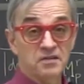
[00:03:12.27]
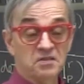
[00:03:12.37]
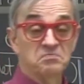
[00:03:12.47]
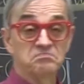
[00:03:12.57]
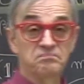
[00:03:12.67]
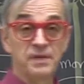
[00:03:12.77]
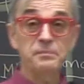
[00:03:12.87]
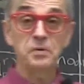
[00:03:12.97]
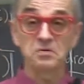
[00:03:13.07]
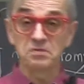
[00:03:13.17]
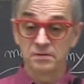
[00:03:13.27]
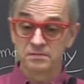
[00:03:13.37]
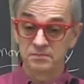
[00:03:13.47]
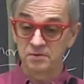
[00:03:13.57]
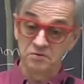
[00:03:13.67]
So people
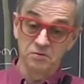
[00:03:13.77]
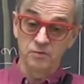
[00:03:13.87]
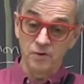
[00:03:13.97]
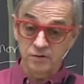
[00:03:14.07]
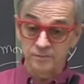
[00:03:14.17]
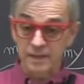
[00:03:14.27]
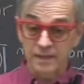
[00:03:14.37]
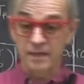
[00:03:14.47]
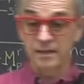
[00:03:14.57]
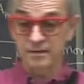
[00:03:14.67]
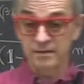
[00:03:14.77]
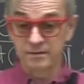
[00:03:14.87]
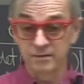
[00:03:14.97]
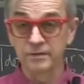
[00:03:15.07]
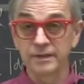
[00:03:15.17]
who do quantum mechanics
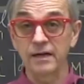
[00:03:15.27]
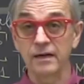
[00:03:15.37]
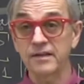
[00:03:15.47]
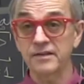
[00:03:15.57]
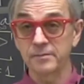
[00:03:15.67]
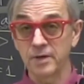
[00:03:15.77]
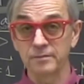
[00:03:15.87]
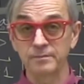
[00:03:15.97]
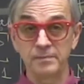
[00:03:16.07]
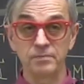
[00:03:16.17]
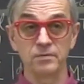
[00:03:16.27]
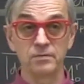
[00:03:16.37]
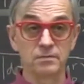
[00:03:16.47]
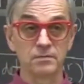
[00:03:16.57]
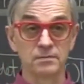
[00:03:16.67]
couldn't care less about people
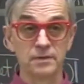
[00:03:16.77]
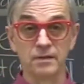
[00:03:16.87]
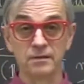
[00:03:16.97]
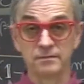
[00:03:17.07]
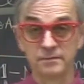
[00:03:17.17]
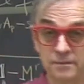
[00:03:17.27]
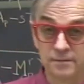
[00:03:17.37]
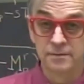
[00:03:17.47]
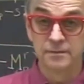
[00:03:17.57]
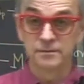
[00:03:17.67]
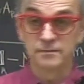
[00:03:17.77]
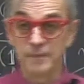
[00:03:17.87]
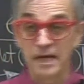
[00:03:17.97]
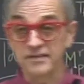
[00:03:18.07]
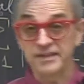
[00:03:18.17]
who, you know,
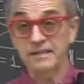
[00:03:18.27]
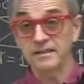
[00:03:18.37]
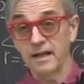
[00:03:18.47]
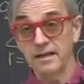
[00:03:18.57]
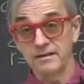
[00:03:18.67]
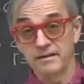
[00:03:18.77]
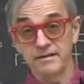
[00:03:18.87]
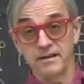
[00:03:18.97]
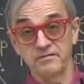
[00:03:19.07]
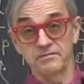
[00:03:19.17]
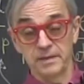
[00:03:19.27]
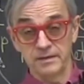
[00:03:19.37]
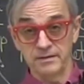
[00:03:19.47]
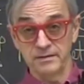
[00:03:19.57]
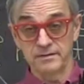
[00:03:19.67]
make satellites and stuff,
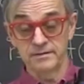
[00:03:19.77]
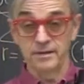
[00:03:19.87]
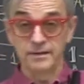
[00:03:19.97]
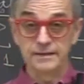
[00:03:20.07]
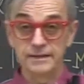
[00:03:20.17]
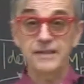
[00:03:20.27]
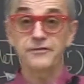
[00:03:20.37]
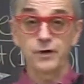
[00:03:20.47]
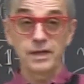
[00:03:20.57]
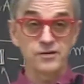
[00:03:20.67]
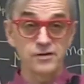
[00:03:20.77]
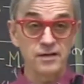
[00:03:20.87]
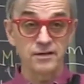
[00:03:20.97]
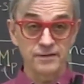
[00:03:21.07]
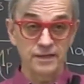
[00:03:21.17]
because, you know, that's for
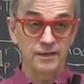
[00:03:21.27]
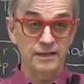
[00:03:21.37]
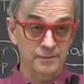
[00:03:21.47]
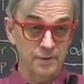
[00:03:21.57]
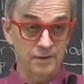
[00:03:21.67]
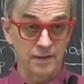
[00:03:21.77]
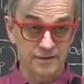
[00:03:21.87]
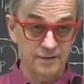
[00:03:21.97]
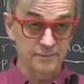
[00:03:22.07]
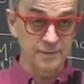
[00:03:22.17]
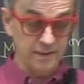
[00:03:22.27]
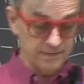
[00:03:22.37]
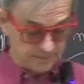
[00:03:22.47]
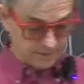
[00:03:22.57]
engineers. They don't care about classical mechanics.